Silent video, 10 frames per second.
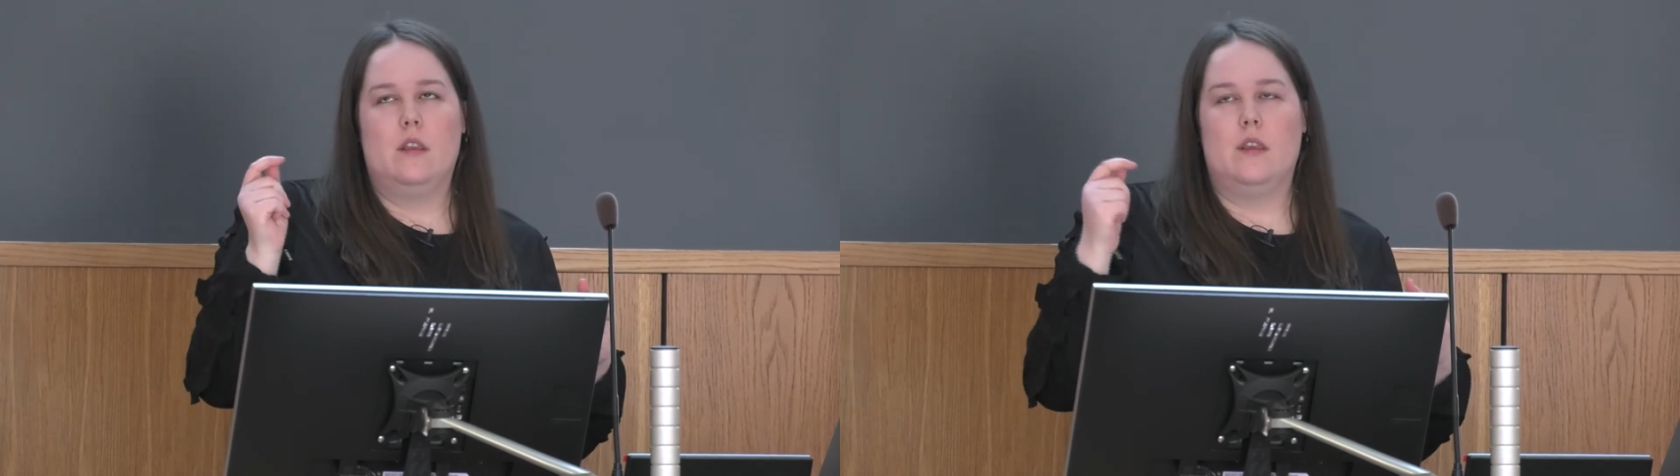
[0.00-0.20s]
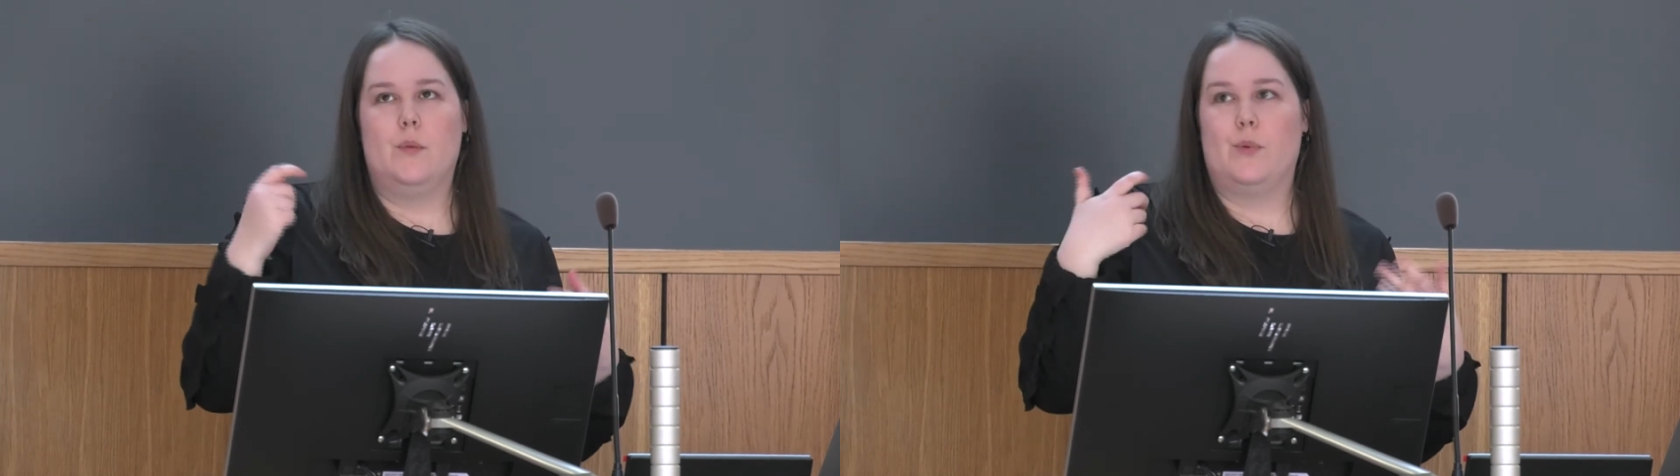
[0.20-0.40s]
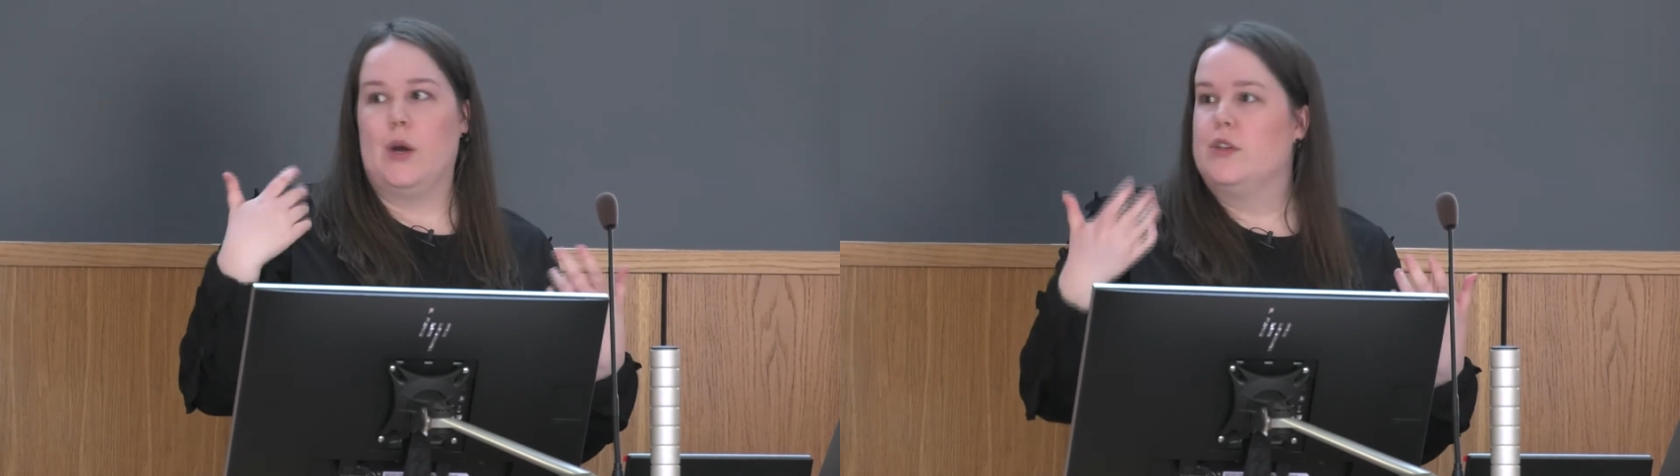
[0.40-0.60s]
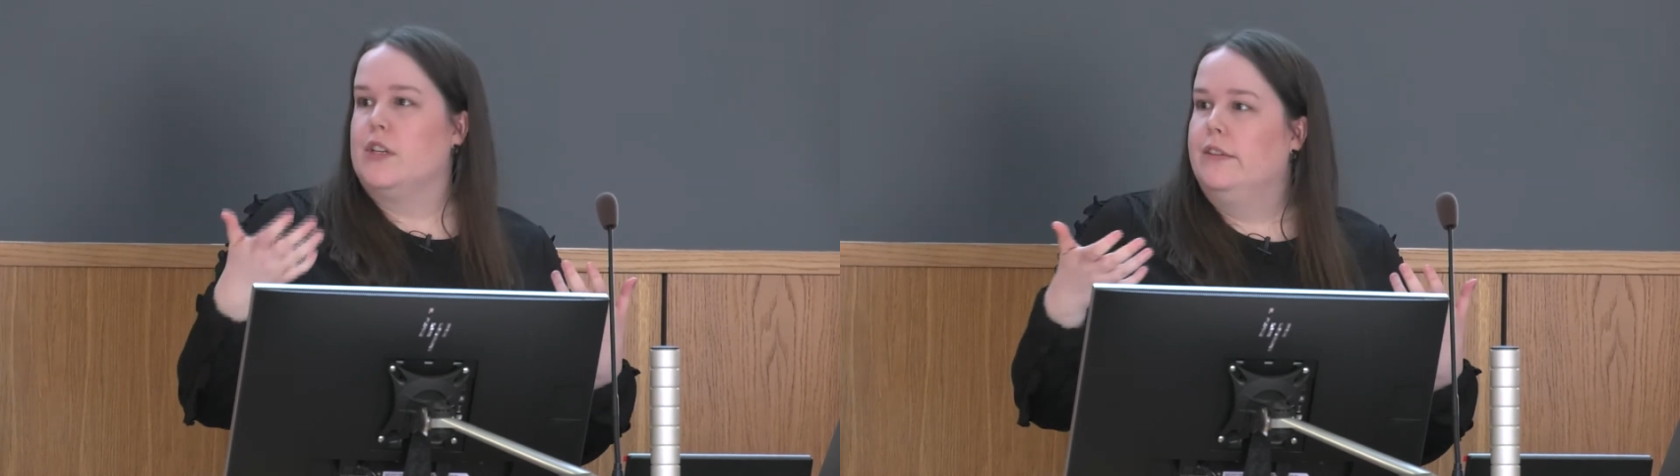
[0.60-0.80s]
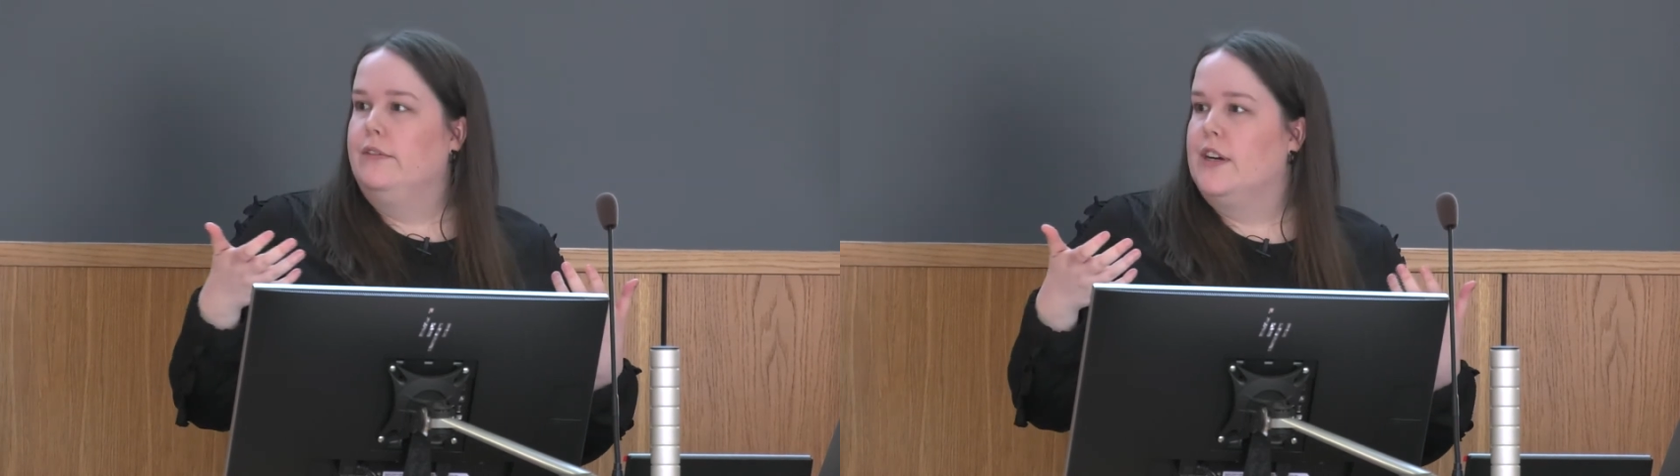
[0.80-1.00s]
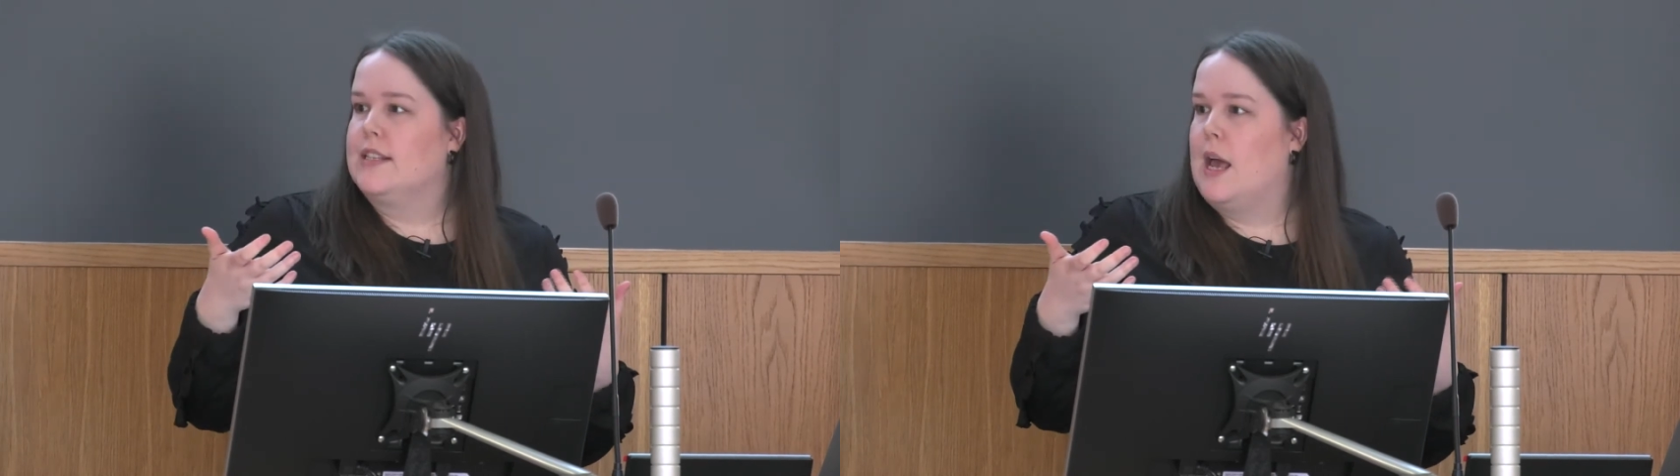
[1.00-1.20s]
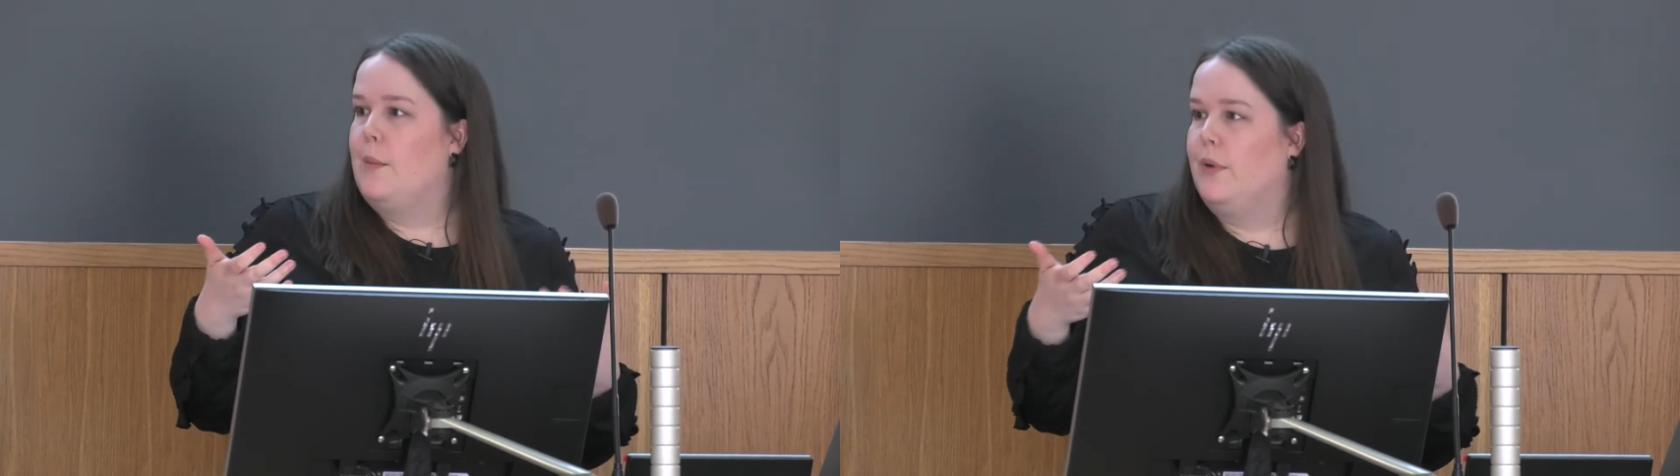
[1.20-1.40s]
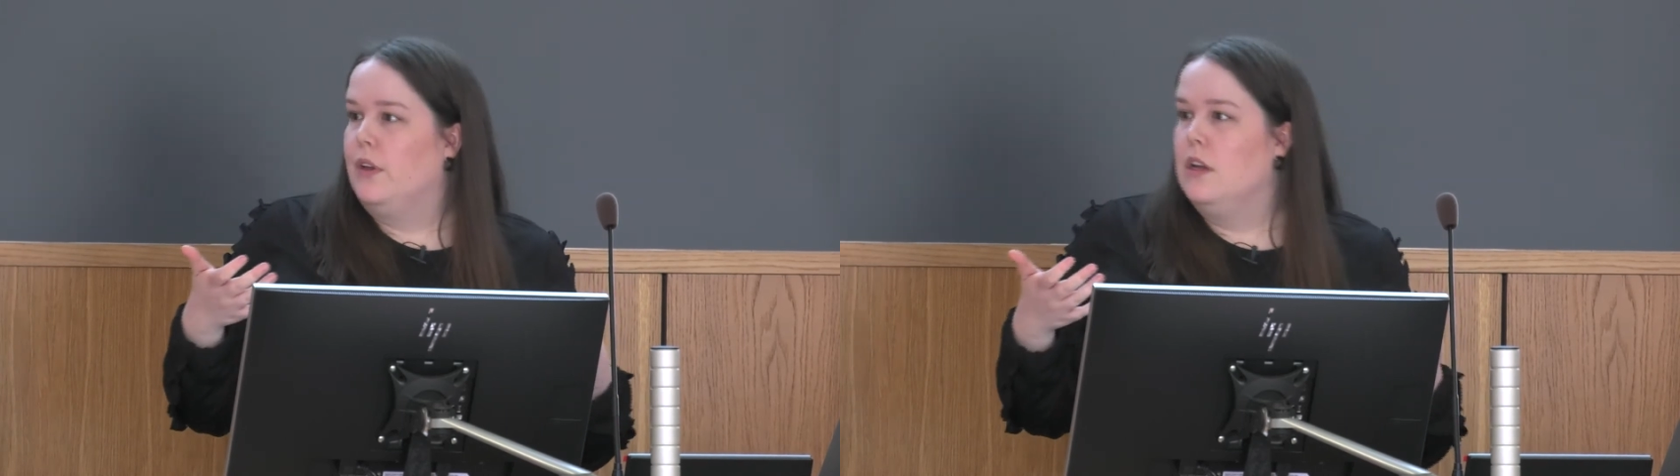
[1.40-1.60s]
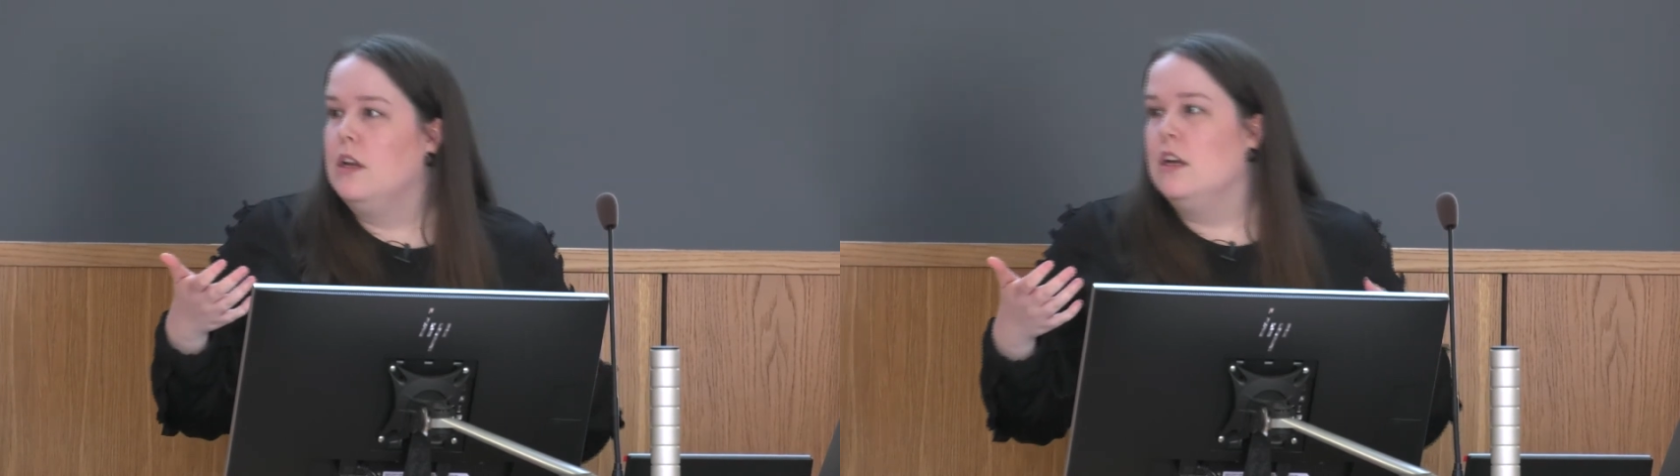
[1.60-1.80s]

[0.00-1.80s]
the browser, for example,